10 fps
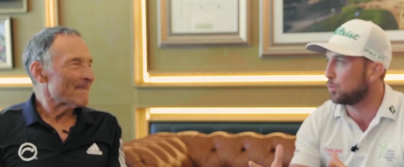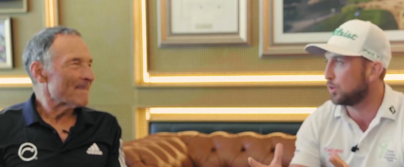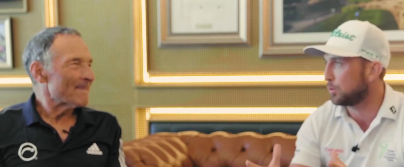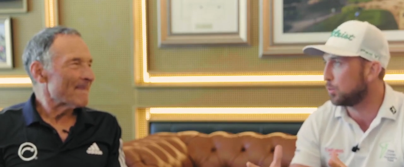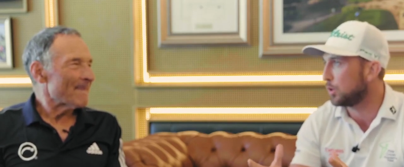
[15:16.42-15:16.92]

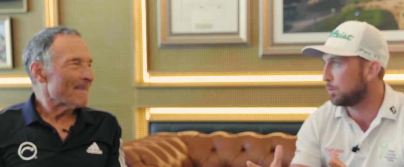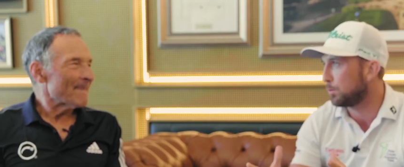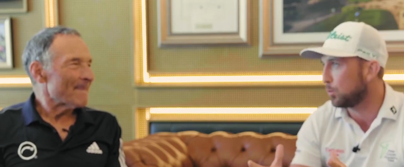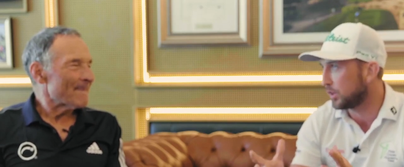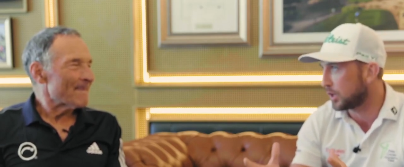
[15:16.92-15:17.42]
Speaker 1: with with
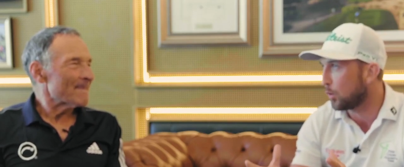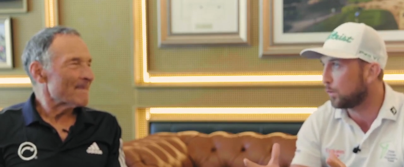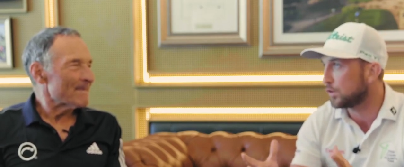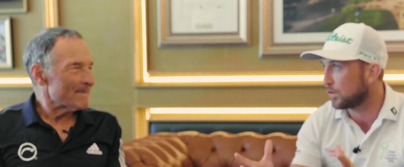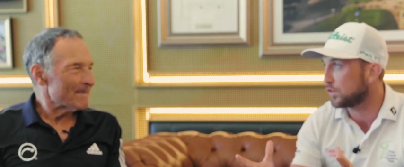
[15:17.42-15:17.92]
with
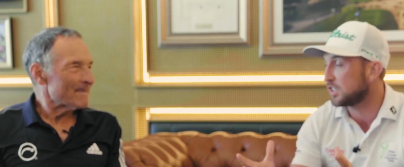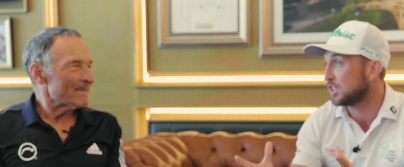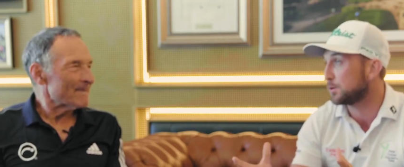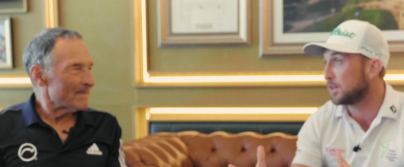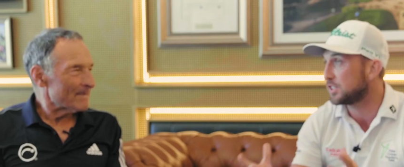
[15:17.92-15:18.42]
golfers,
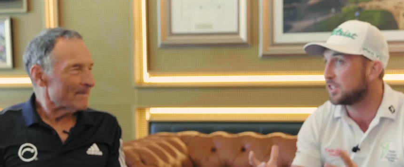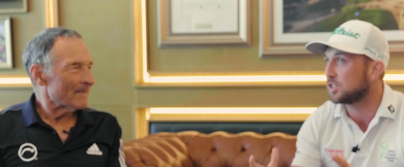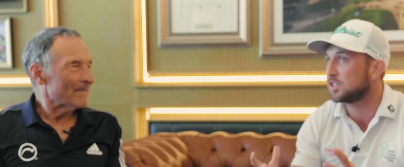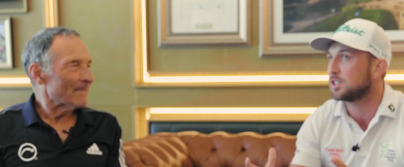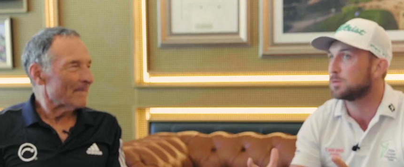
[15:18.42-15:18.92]
obviously, especially
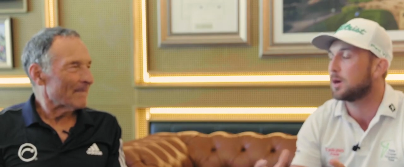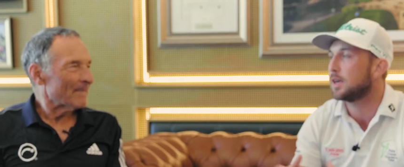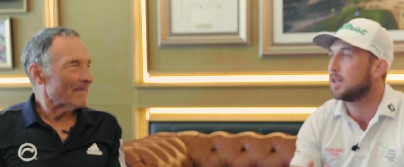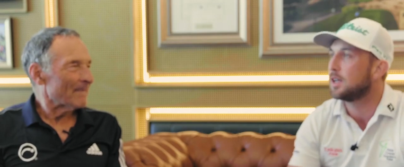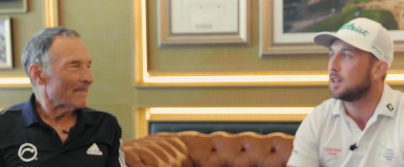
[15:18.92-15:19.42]
because that's
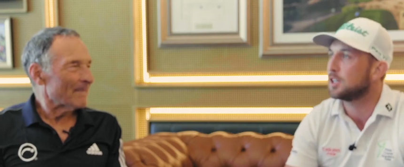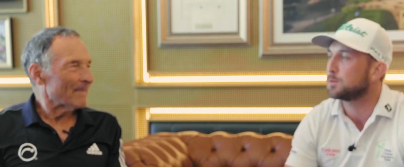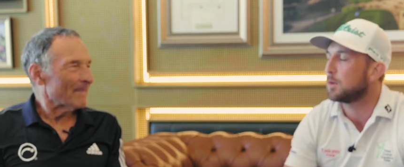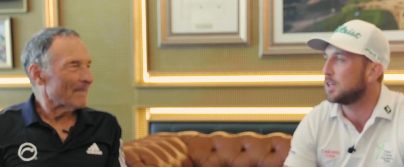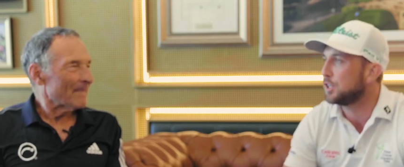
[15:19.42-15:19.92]
my
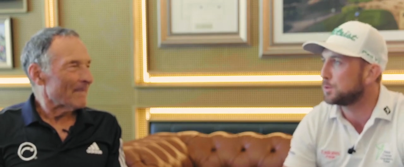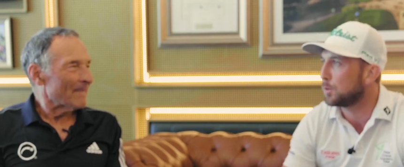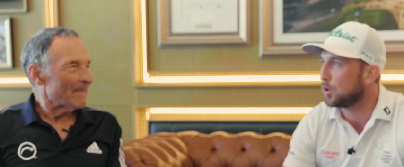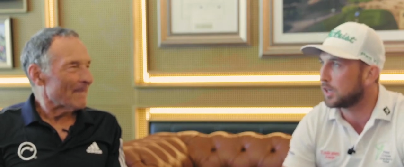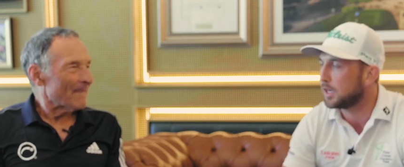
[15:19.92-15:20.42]
that's my
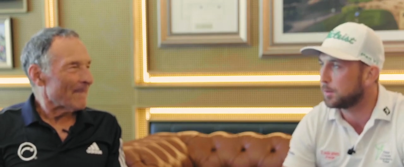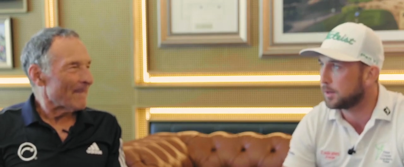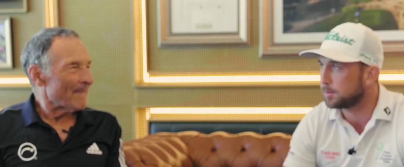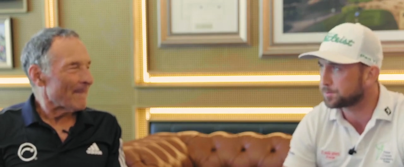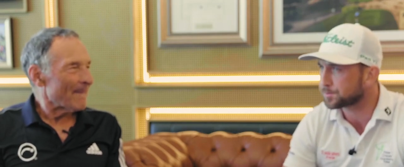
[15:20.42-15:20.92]
niche market.
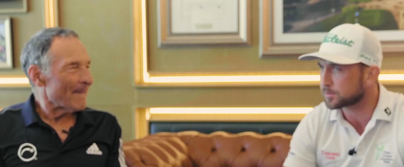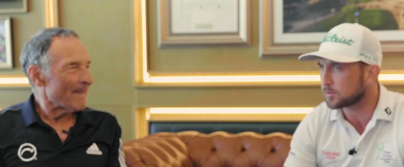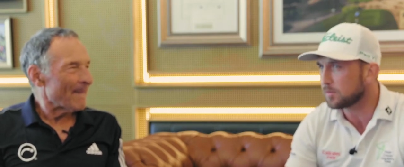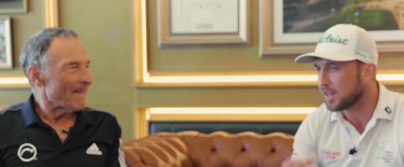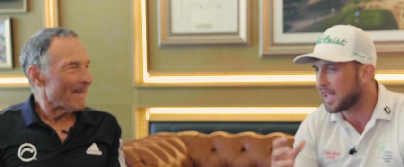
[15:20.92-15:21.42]
But
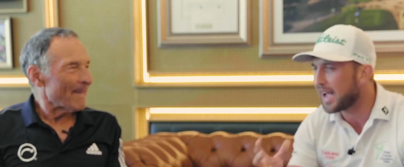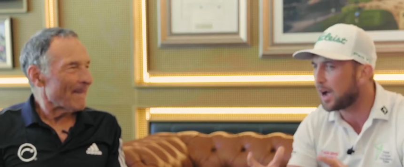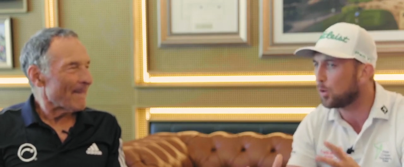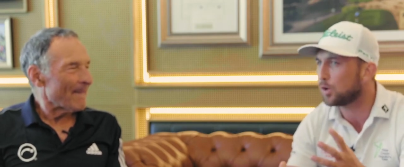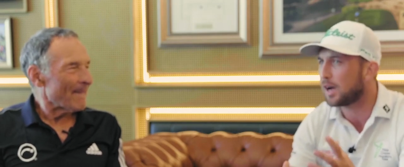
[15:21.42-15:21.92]

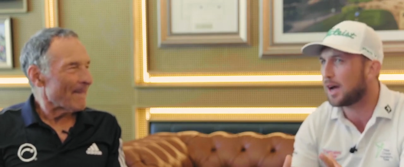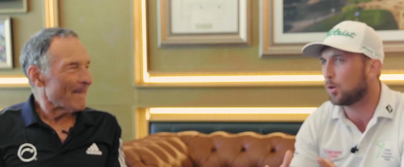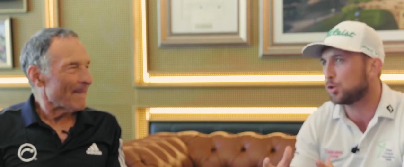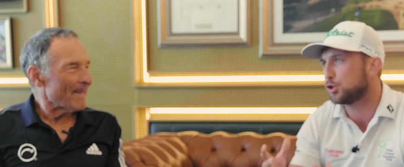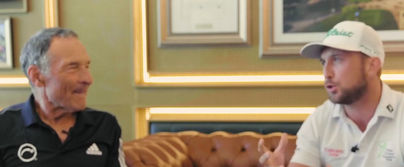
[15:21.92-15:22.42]
how
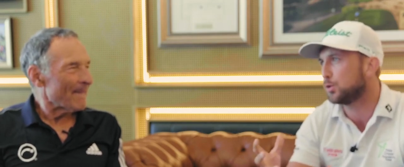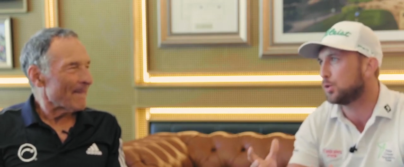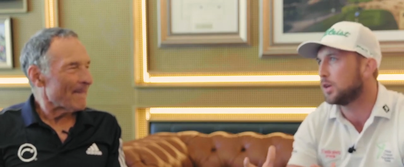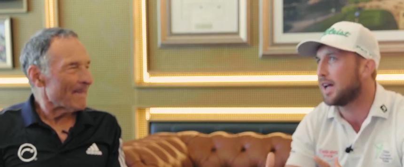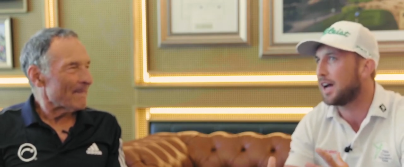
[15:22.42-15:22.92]
how would
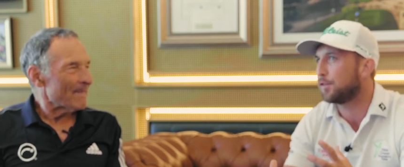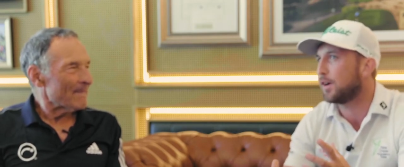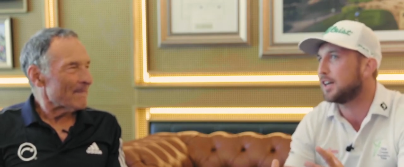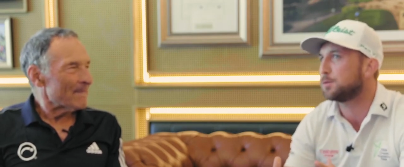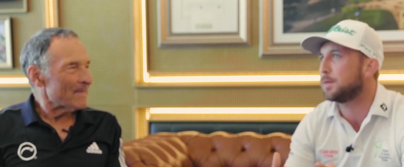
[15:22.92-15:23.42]
you
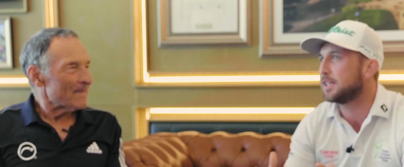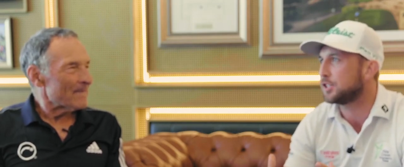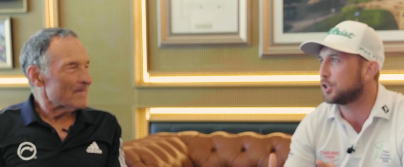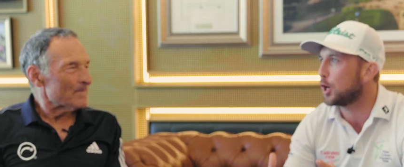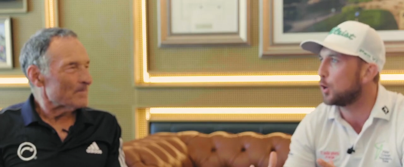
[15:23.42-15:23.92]
advise me
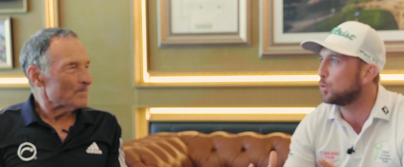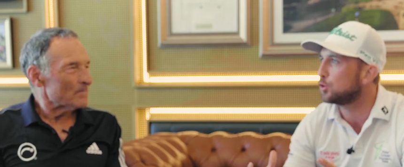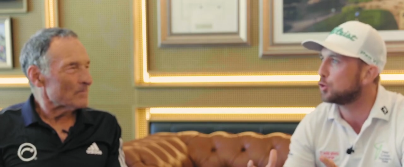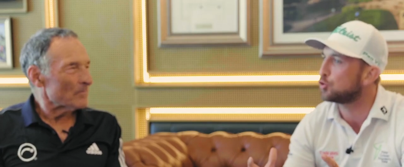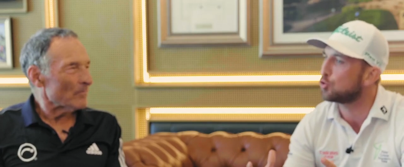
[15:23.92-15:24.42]
as a
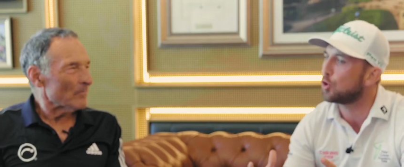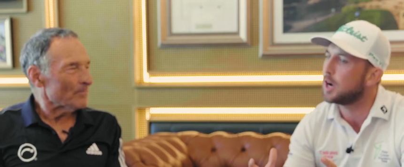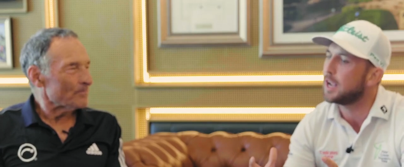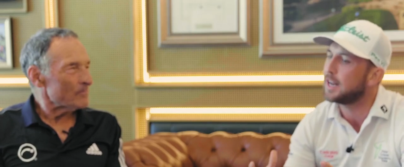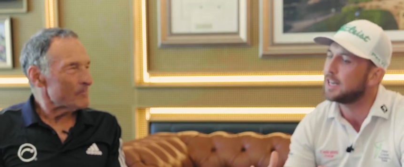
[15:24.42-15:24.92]
coach to
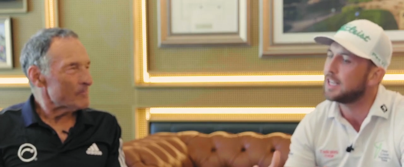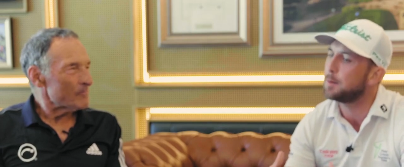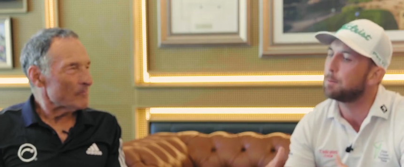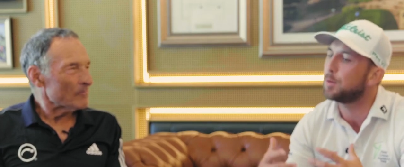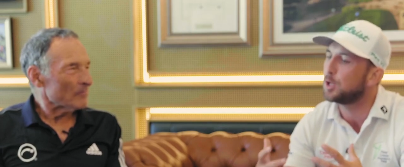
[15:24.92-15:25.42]
try and
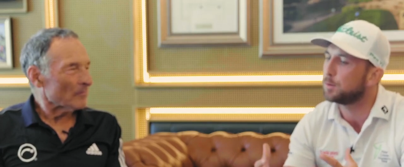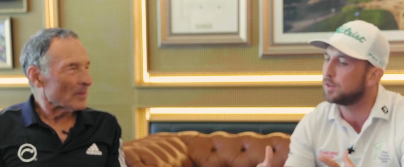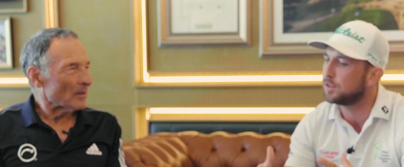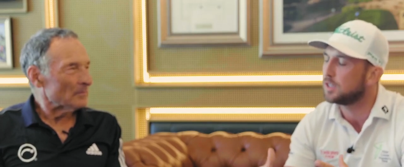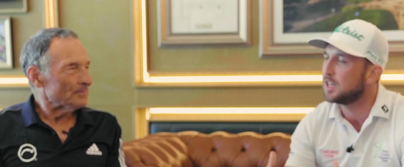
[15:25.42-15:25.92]

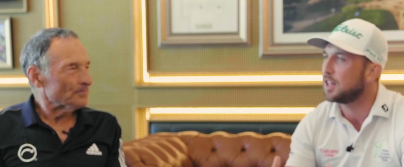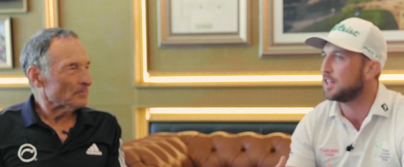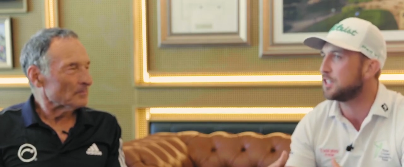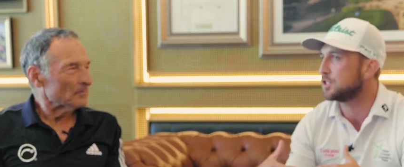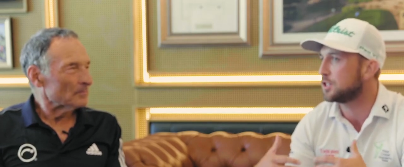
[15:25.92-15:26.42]
implement
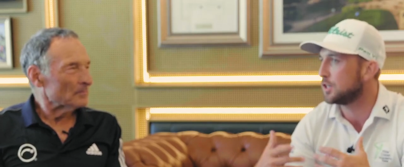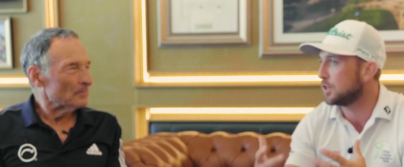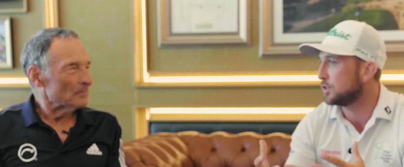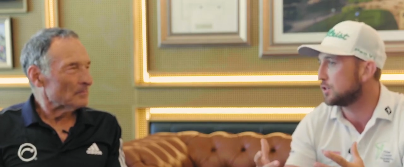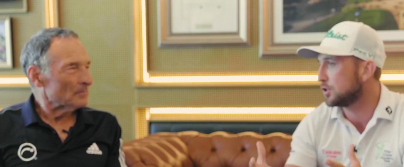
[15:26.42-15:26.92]
this
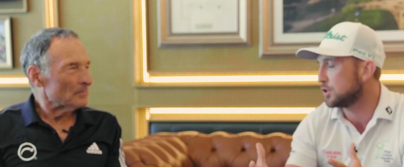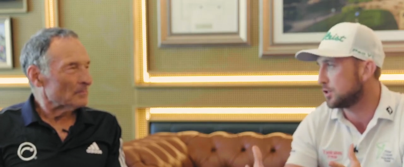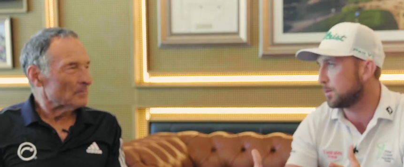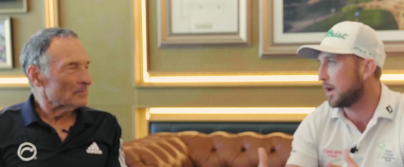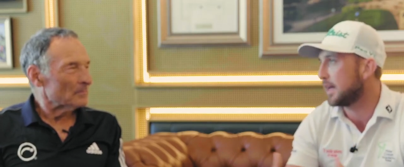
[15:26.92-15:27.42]
to to,
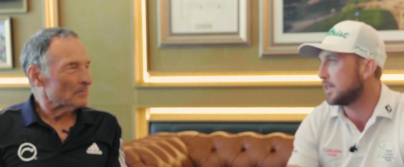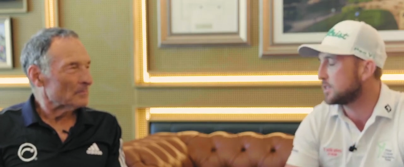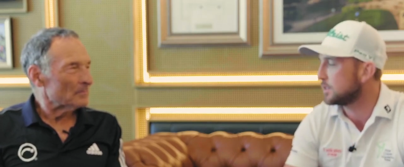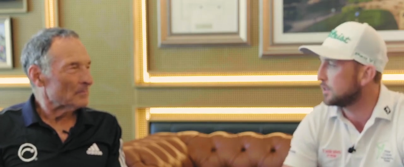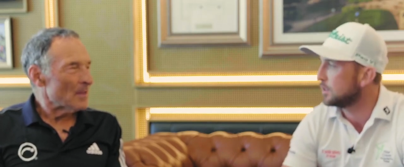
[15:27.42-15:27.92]
to
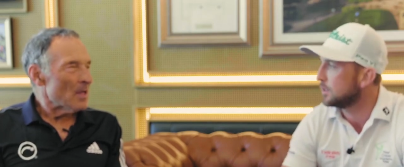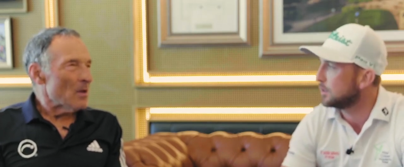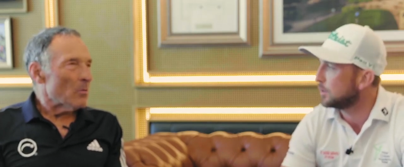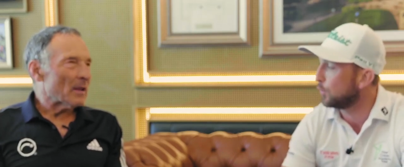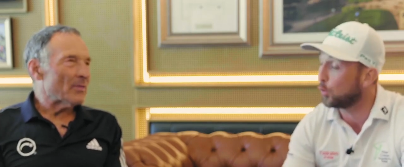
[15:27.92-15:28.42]
players?
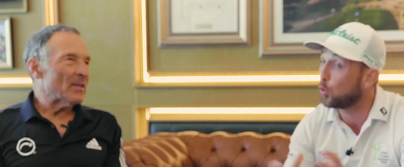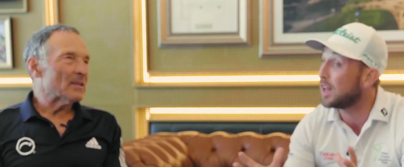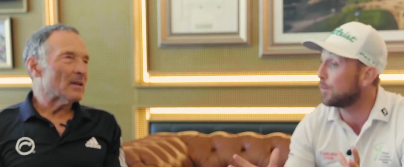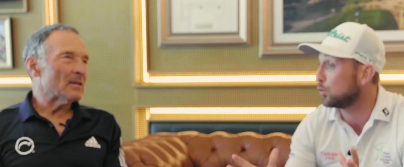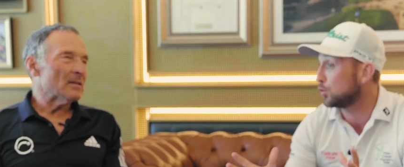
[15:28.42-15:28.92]
well, of I all
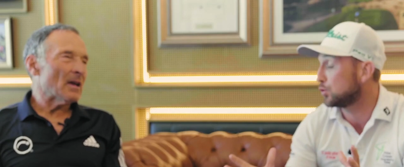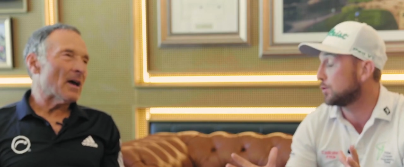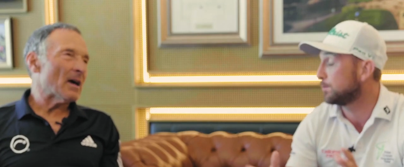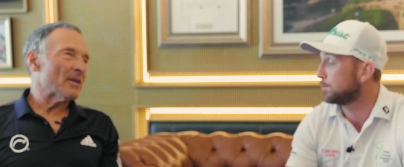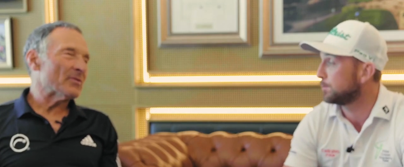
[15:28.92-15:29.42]
think, levels?
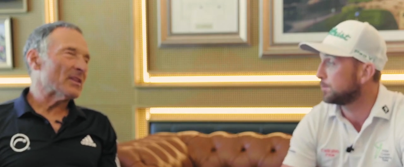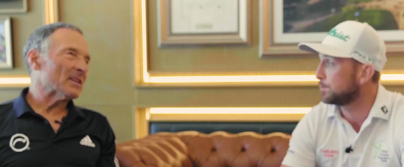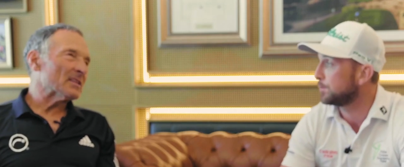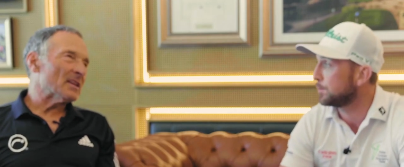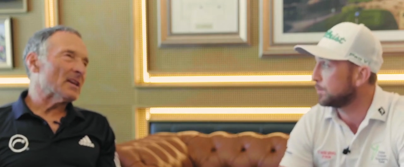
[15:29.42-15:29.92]
Speaker 2: I,
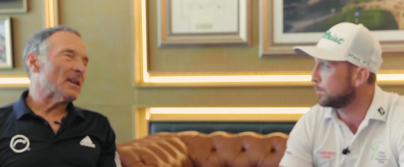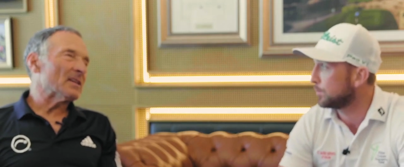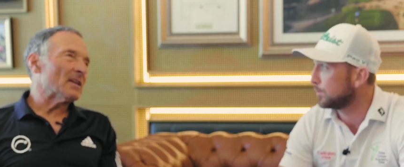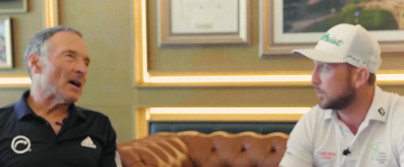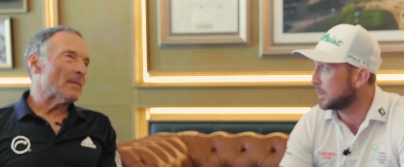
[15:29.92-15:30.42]
think it, it